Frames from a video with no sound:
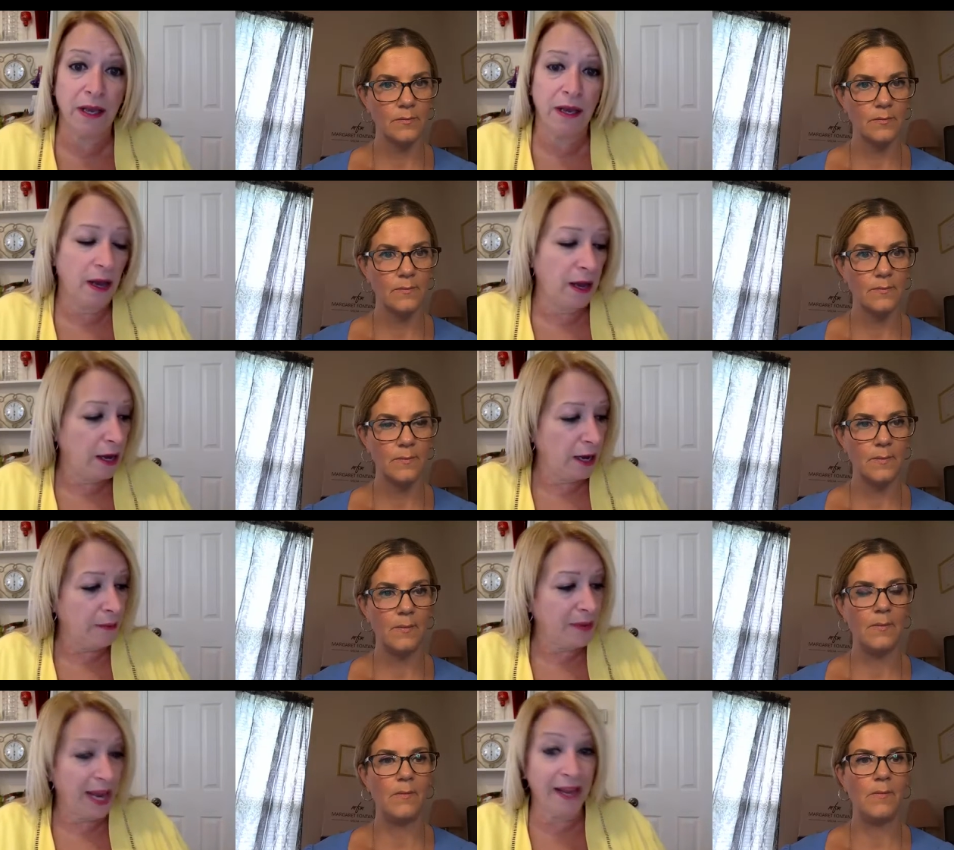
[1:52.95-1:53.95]
Speaker 1: Um,
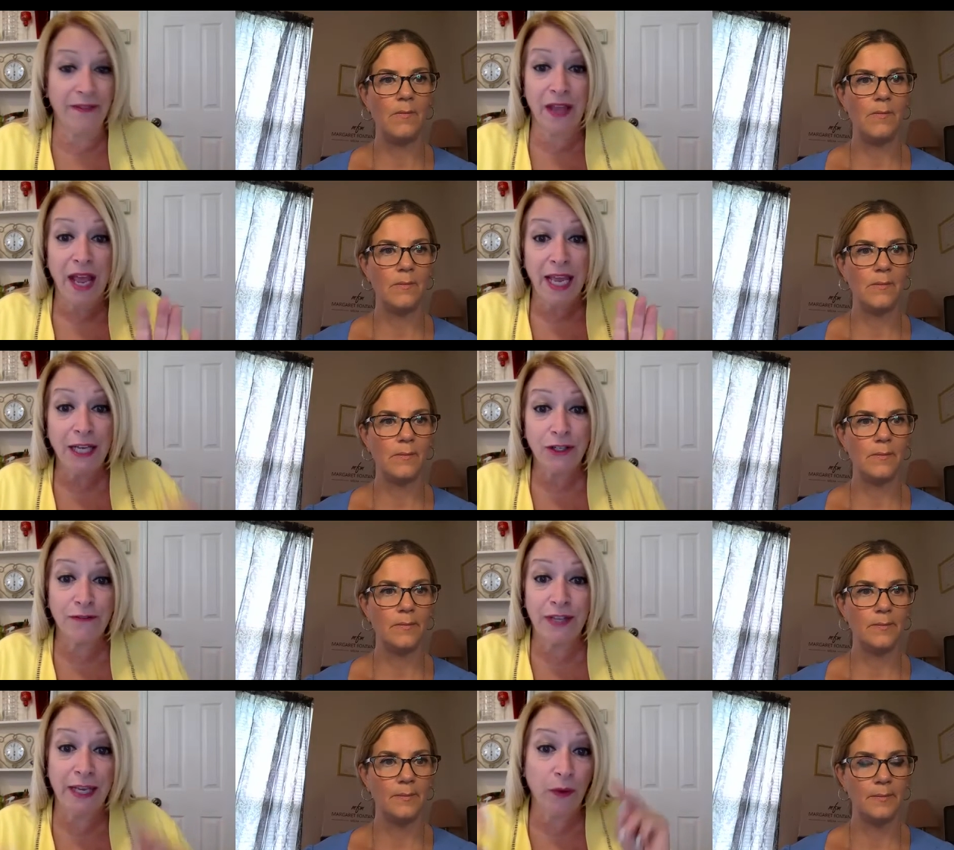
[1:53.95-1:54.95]
and each of
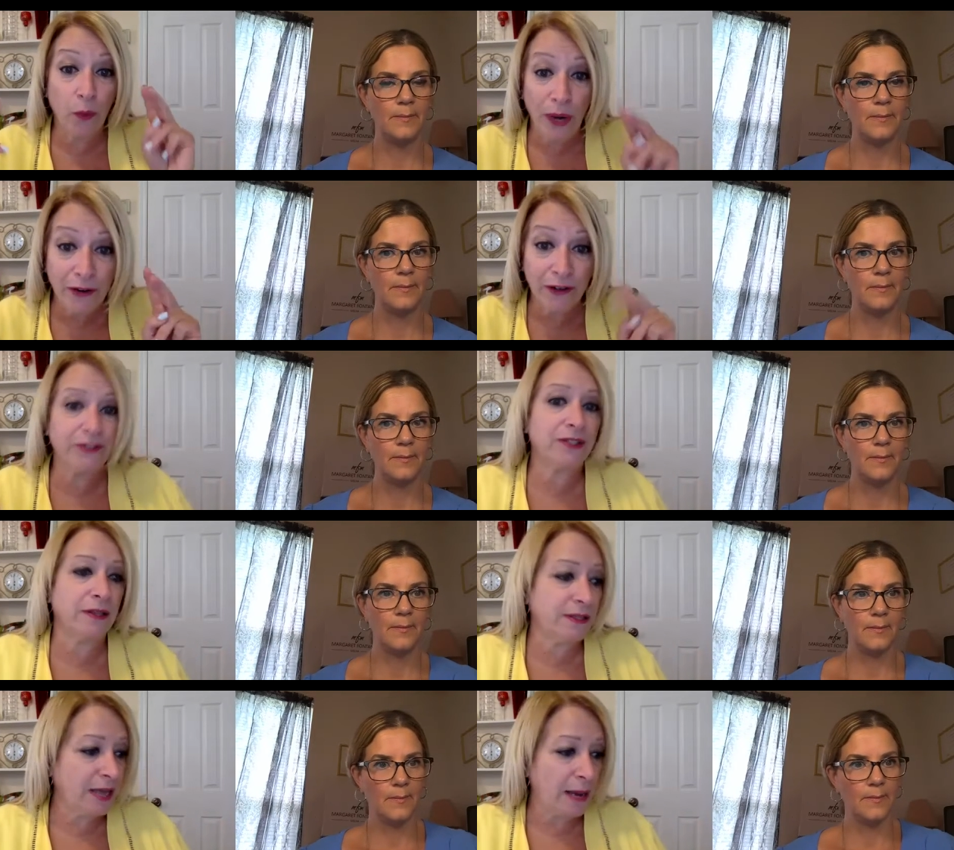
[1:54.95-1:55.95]
the winners, the
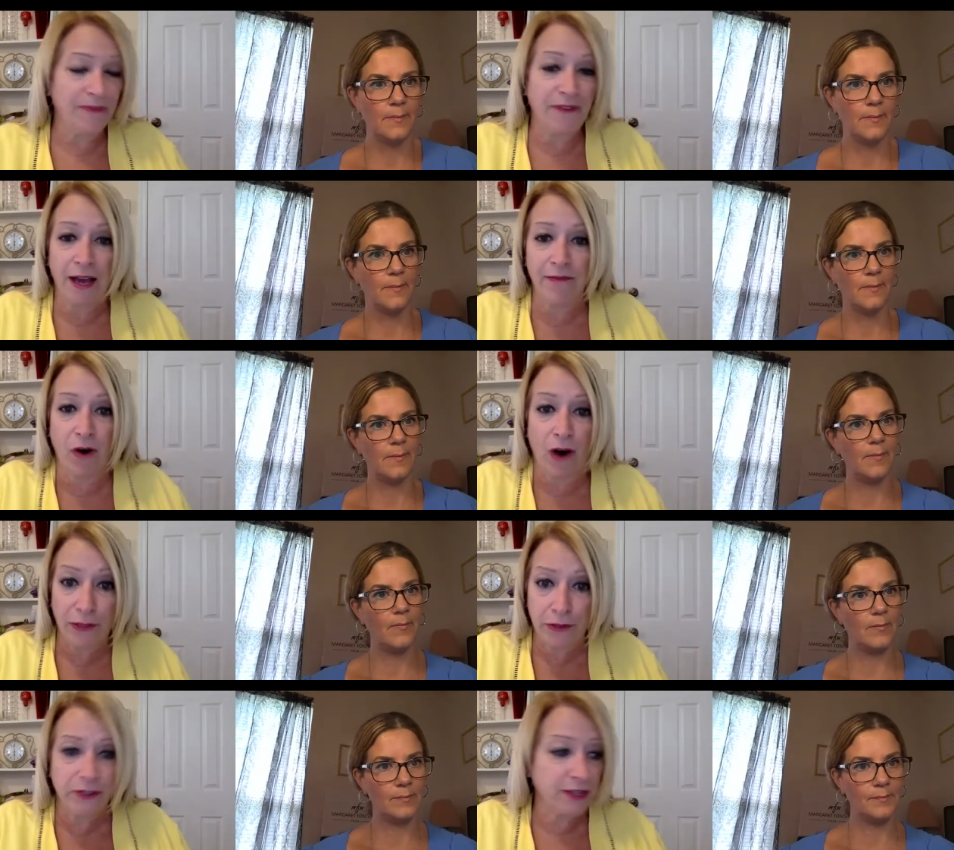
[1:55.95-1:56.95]
top five
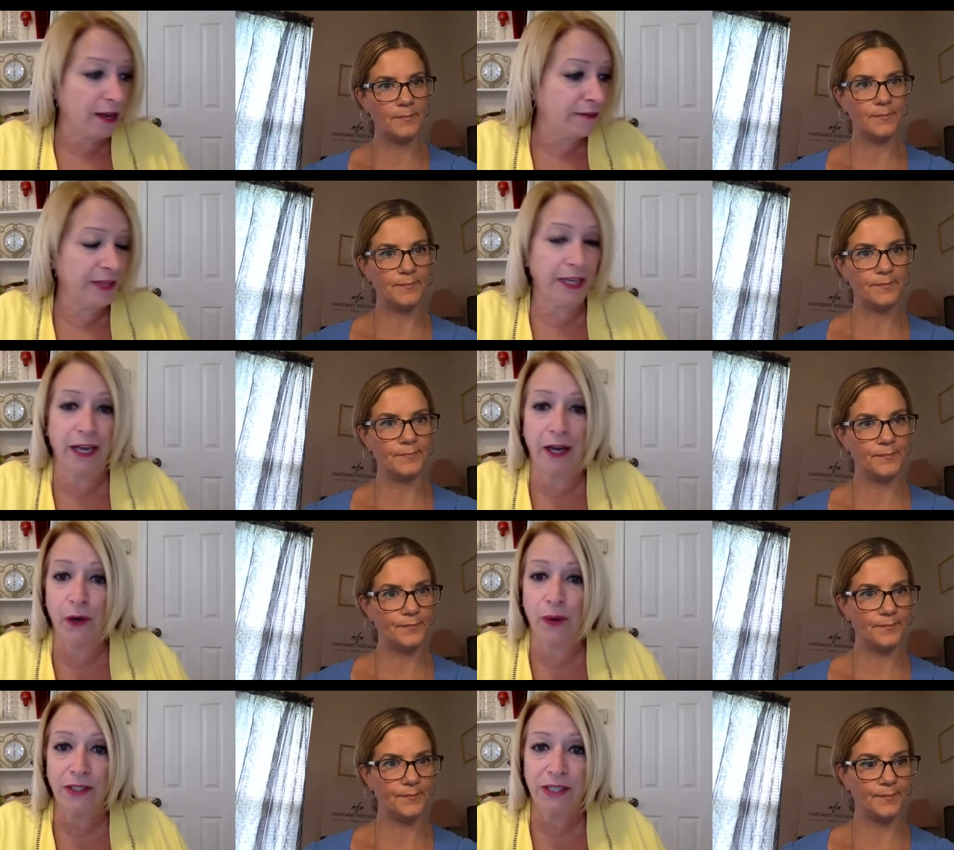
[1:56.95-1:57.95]
authors of the uh,
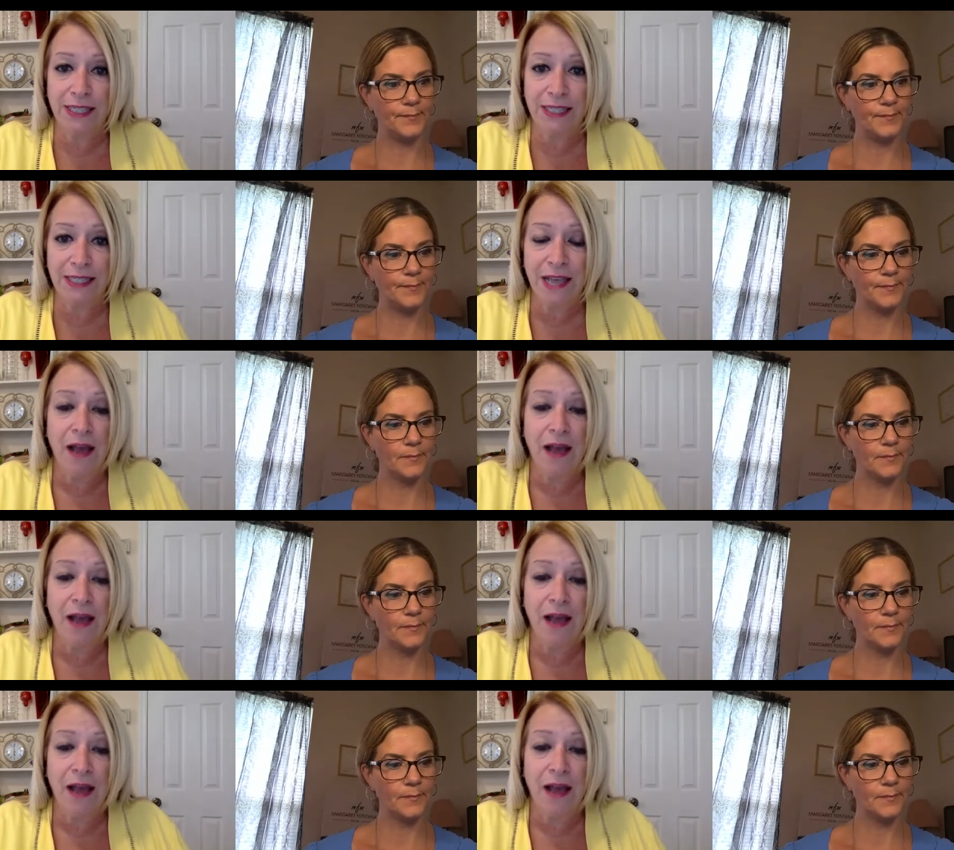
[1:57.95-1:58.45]
questions,